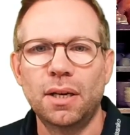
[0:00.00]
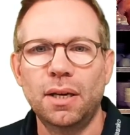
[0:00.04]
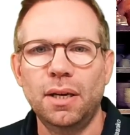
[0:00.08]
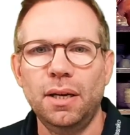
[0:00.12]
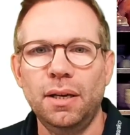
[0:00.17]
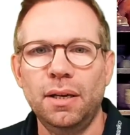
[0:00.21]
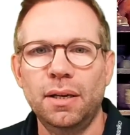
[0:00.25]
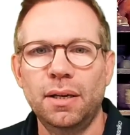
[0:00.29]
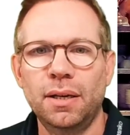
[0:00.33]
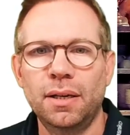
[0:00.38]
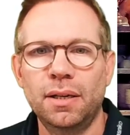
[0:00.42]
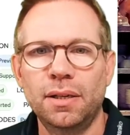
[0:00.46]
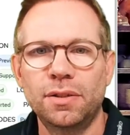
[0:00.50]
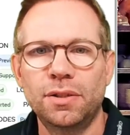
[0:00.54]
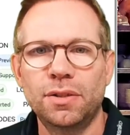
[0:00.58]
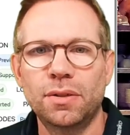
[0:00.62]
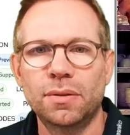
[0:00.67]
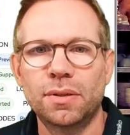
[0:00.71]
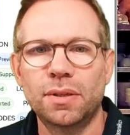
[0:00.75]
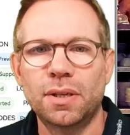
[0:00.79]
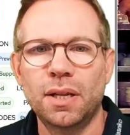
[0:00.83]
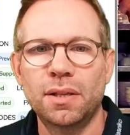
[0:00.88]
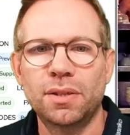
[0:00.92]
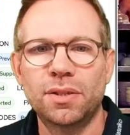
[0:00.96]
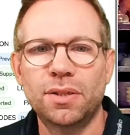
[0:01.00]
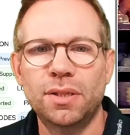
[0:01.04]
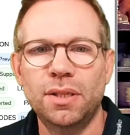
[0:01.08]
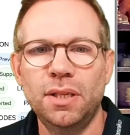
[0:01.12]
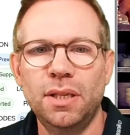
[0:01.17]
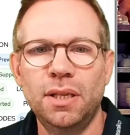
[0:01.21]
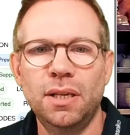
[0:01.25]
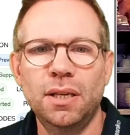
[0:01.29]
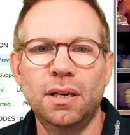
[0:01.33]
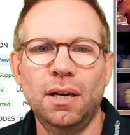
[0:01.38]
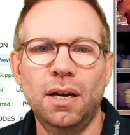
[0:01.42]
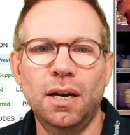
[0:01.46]
And you can
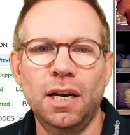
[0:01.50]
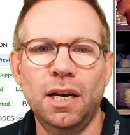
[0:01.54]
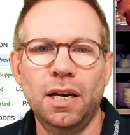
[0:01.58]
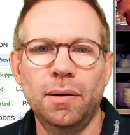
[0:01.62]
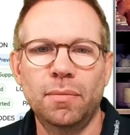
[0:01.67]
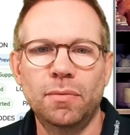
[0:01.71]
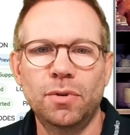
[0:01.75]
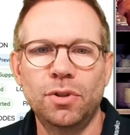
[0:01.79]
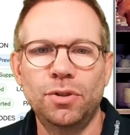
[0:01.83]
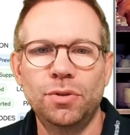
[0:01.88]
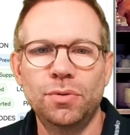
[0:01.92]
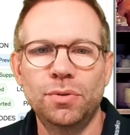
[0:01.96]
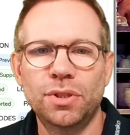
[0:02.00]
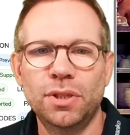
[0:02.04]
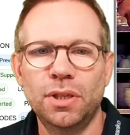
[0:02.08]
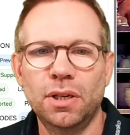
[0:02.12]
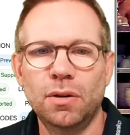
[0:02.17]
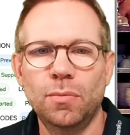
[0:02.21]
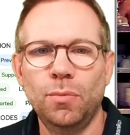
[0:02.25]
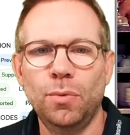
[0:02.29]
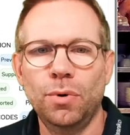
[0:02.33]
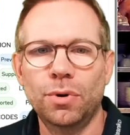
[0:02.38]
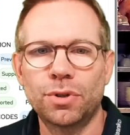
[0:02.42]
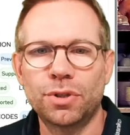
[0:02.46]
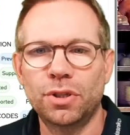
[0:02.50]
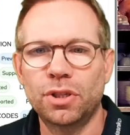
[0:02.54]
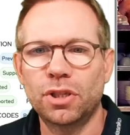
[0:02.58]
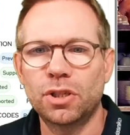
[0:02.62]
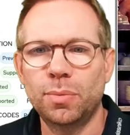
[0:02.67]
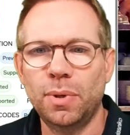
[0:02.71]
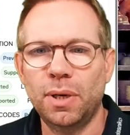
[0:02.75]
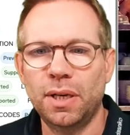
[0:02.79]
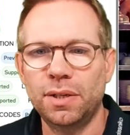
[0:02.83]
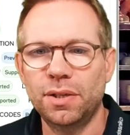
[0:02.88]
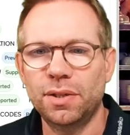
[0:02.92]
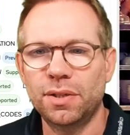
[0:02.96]
see I'm using version
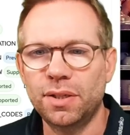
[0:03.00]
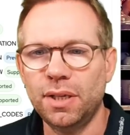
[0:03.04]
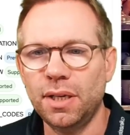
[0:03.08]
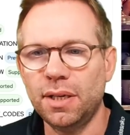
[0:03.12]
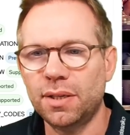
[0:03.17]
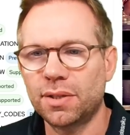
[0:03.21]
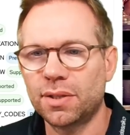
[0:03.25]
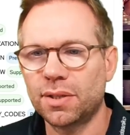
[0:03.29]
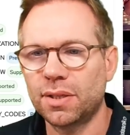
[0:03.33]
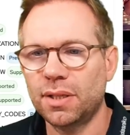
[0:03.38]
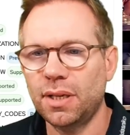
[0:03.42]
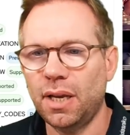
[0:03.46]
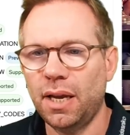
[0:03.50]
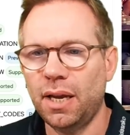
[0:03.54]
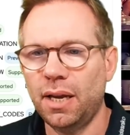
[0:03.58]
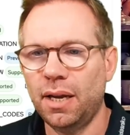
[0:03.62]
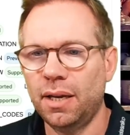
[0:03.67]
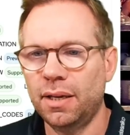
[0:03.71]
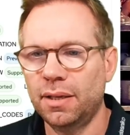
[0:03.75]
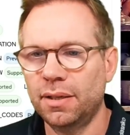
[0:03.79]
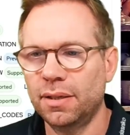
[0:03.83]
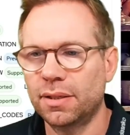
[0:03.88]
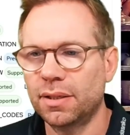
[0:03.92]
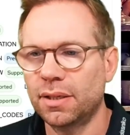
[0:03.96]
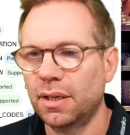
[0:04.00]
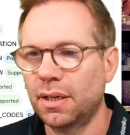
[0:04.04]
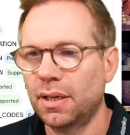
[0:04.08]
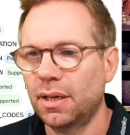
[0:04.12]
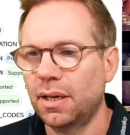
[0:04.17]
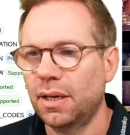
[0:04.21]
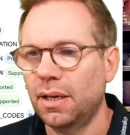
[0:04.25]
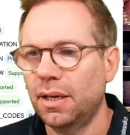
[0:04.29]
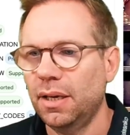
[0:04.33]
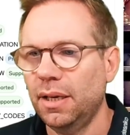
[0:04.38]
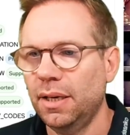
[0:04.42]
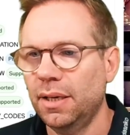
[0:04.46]
26 and
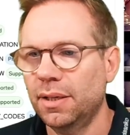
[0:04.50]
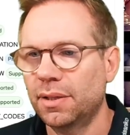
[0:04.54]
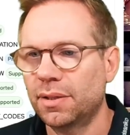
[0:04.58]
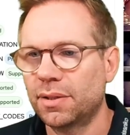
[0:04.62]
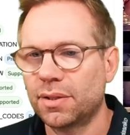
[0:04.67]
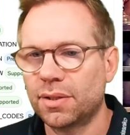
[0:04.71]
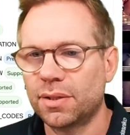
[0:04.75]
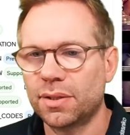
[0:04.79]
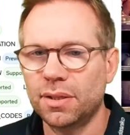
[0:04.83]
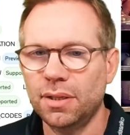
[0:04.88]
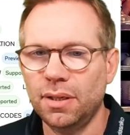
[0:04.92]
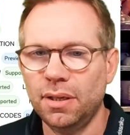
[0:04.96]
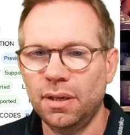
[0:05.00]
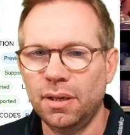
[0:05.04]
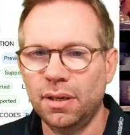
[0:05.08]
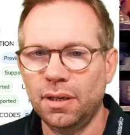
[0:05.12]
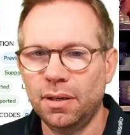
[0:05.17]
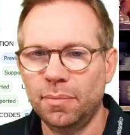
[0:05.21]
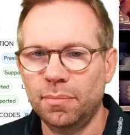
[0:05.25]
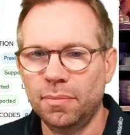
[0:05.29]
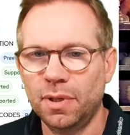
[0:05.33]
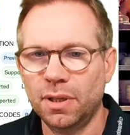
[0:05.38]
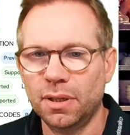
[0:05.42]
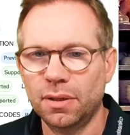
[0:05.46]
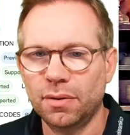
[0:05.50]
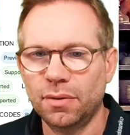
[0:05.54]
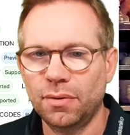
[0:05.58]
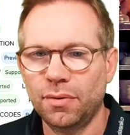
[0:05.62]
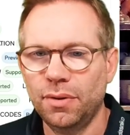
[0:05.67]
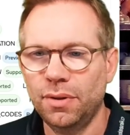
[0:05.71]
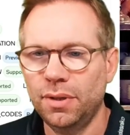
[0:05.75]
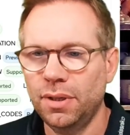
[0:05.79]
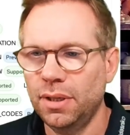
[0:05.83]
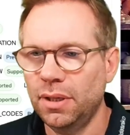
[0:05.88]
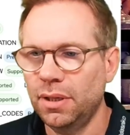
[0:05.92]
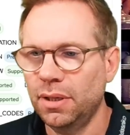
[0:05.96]
it's
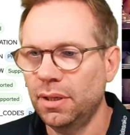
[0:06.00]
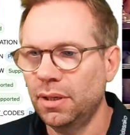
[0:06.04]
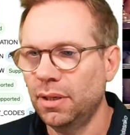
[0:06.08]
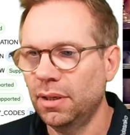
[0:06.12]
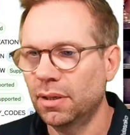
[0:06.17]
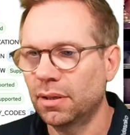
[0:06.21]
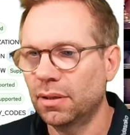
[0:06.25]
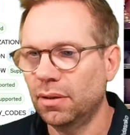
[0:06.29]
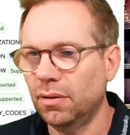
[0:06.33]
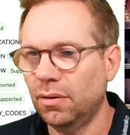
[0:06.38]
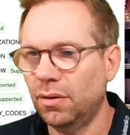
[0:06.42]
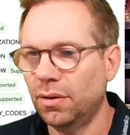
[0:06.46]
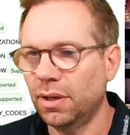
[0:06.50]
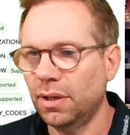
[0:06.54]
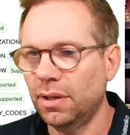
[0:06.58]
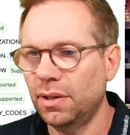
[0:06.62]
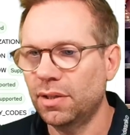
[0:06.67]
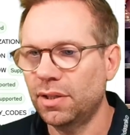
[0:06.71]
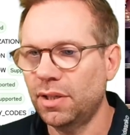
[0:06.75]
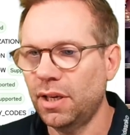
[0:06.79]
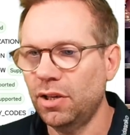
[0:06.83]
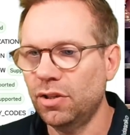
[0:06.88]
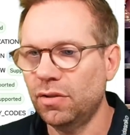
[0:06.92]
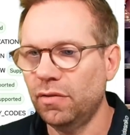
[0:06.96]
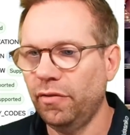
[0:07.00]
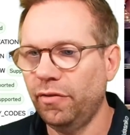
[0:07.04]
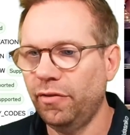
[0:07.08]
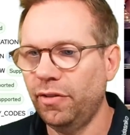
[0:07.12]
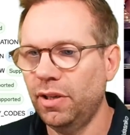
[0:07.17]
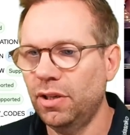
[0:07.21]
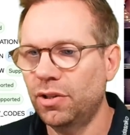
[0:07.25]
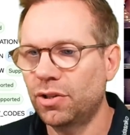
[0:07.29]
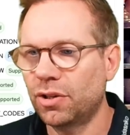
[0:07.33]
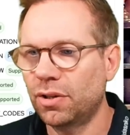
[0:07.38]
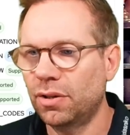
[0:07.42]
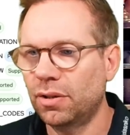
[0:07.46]
the organization
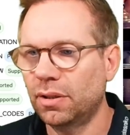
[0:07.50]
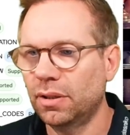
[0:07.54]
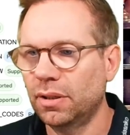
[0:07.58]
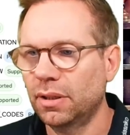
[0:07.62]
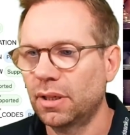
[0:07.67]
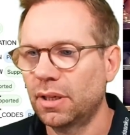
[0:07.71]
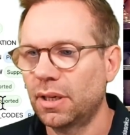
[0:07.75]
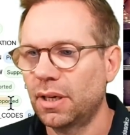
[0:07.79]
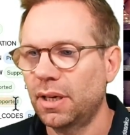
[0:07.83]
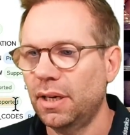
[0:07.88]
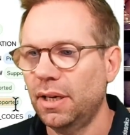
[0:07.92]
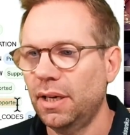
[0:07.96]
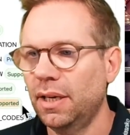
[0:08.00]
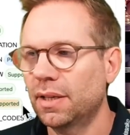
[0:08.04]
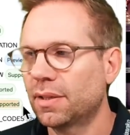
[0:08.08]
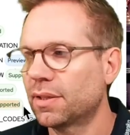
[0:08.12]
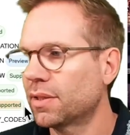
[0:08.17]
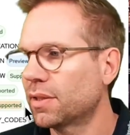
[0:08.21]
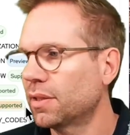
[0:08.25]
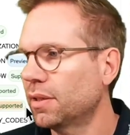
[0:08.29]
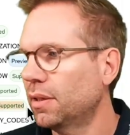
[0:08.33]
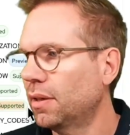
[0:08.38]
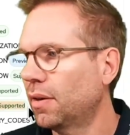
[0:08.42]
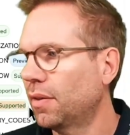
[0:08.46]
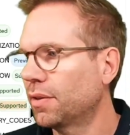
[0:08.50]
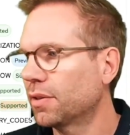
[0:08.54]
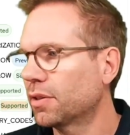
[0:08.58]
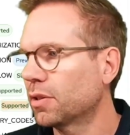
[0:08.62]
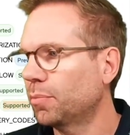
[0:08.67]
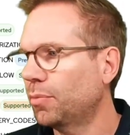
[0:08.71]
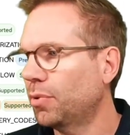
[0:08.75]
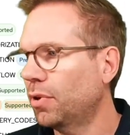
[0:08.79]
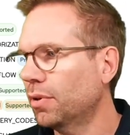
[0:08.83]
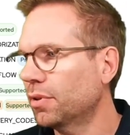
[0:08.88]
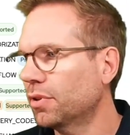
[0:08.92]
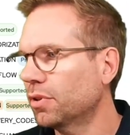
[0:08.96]
feature. It's the
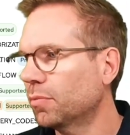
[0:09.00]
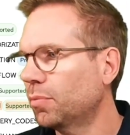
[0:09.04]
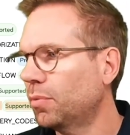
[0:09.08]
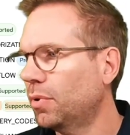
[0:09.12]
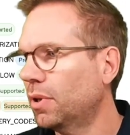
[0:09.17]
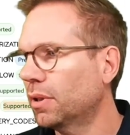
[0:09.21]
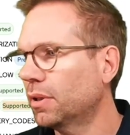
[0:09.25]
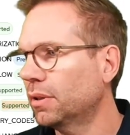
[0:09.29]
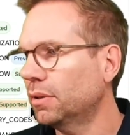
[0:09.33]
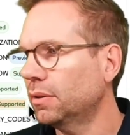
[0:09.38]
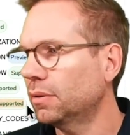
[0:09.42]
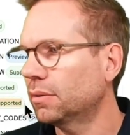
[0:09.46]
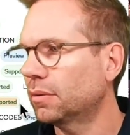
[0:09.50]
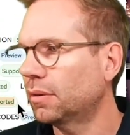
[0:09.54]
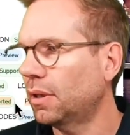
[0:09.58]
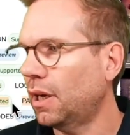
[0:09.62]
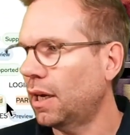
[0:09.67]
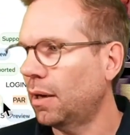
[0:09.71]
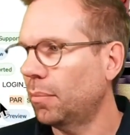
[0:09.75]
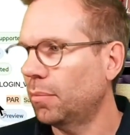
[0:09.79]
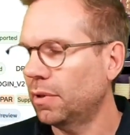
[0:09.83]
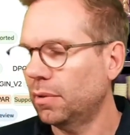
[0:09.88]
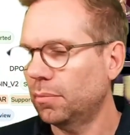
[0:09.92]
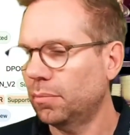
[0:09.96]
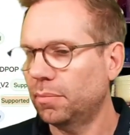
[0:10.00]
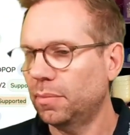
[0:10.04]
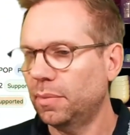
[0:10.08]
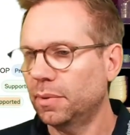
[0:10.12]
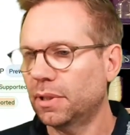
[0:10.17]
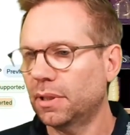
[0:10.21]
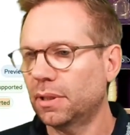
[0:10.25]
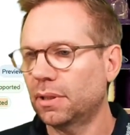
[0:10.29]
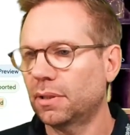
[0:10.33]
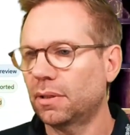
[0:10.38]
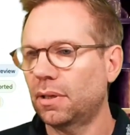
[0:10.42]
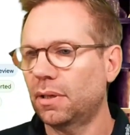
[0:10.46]
supported one. I'm a
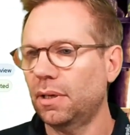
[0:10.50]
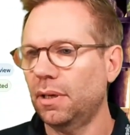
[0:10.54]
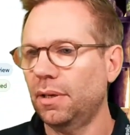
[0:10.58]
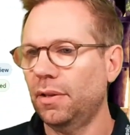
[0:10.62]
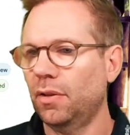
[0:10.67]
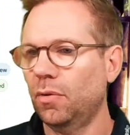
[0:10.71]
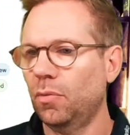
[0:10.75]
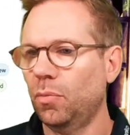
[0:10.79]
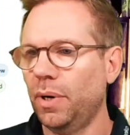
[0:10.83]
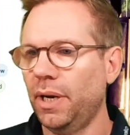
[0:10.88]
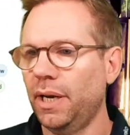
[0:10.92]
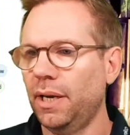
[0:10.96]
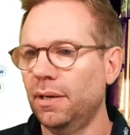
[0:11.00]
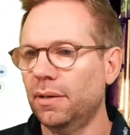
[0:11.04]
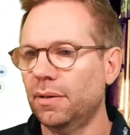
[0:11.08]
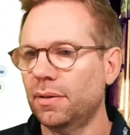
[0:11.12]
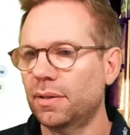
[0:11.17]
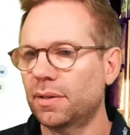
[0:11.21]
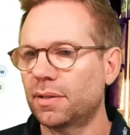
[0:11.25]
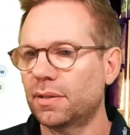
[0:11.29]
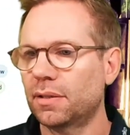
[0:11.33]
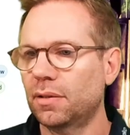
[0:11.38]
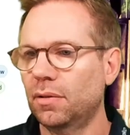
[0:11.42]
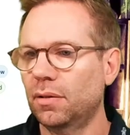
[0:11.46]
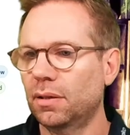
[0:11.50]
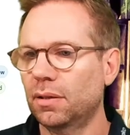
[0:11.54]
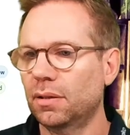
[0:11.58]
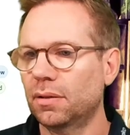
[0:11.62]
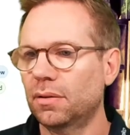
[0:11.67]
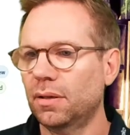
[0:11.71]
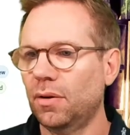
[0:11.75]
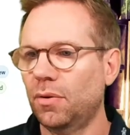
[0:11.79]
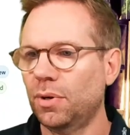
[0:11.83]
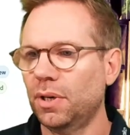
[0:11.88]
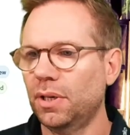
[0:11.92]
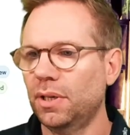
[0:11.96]
bit in the way. It's the
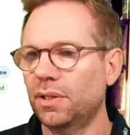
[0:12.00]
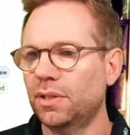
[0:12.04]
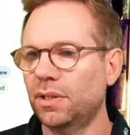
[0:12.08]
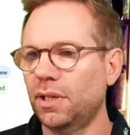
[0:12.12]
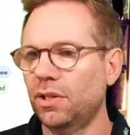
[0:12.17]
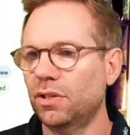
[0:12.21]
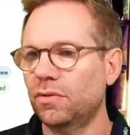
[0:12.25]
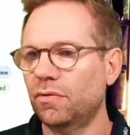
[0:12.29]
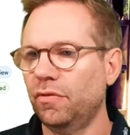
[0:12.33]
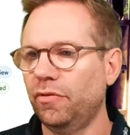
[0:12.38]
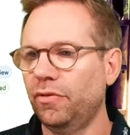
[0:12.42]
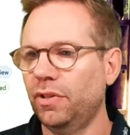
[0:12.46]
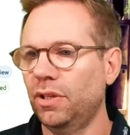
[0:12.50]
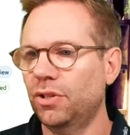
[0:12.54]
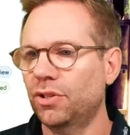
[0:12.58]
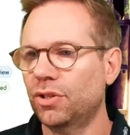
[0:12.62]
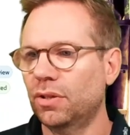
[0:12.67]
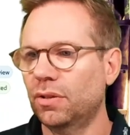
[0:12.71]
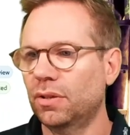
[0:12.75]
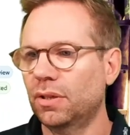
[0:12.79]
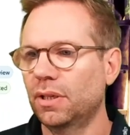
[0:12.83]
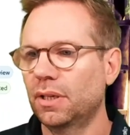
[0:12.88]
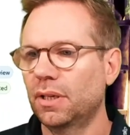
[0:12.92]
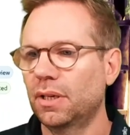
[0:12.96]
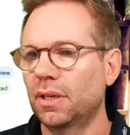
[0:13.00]
organization feature.